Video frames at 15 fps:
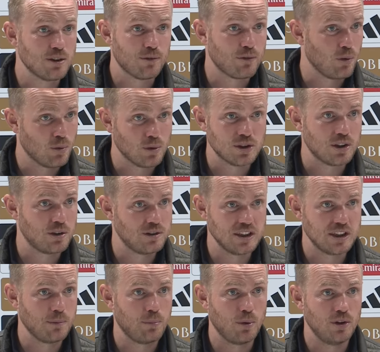of course they're
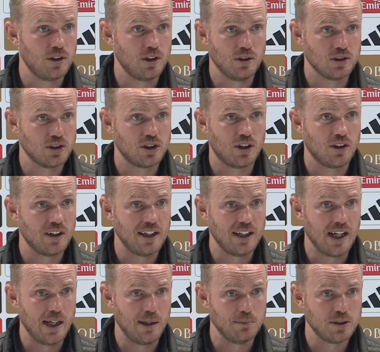disappointed not starting
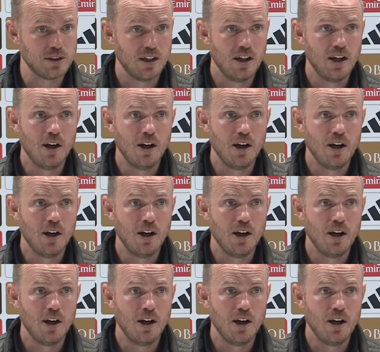games,